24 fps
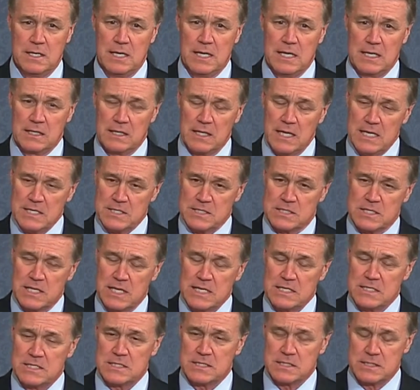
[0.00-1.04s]
and let's
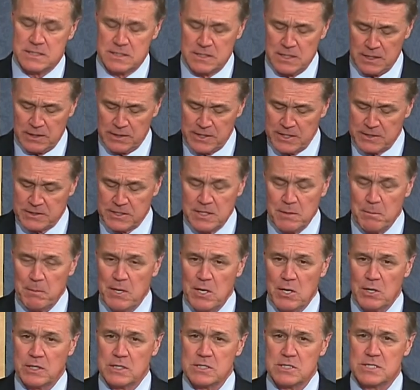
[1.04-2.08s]
let the
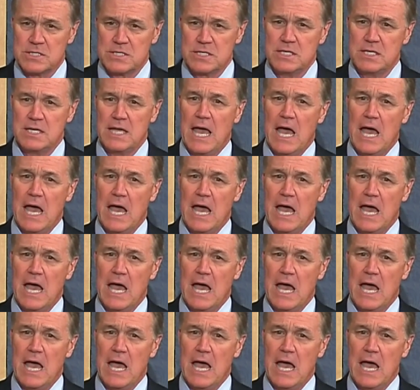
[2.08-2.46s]
Americans see